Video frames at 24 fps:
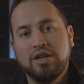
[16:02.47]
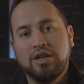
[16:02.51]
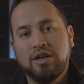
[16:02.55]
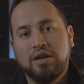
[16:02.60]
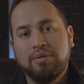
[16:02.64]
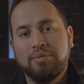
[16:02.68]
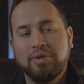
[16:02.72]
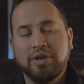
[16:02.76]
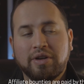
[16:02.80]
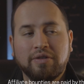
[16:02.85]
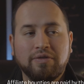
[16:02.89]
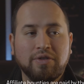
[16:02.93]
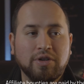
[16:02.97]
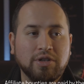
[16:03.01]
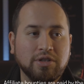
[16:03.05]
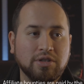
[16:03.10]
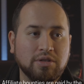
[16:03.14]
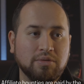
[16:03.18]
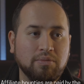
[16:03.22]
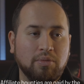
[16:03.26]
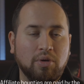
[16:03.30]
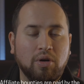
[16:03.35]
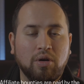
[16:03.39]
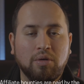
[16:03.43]
I make a very
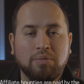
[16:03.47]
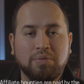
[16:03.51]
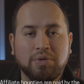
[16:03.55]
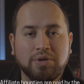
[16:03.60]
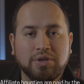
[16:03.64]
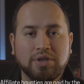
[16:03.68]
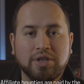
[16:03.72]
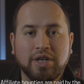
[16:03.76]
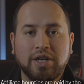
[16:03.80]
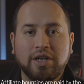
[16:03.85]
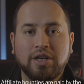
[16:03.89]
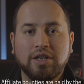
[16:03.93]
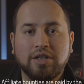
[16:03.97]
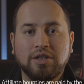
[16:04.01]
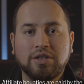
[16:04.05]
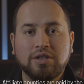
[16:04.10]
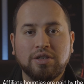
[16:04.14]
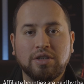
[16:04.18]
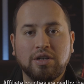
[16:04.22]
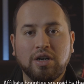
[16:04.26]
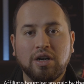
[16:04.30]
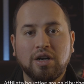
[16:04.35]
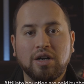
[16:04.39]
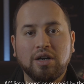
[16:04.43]
small percentage
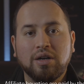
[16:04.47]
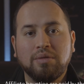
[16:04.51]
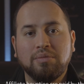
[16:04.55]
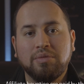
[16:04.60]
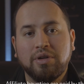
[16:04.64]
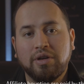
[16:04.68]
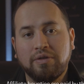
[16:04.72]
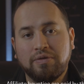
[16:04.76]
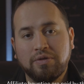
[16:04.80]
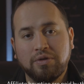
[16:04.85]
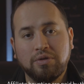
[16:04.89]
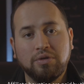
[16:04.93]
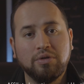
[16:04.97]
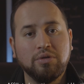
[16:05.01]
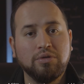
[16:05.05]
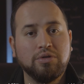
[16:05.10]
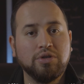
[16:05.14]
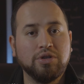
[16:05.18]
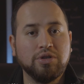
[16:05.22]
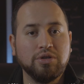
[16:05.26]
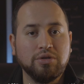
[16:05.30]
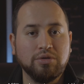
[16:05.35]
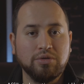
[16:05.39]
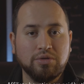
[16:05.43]
if you do
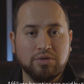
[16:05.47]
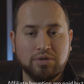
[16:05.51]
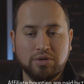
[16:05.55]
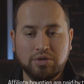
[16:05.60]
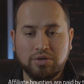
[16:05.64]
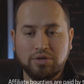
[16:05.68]
choose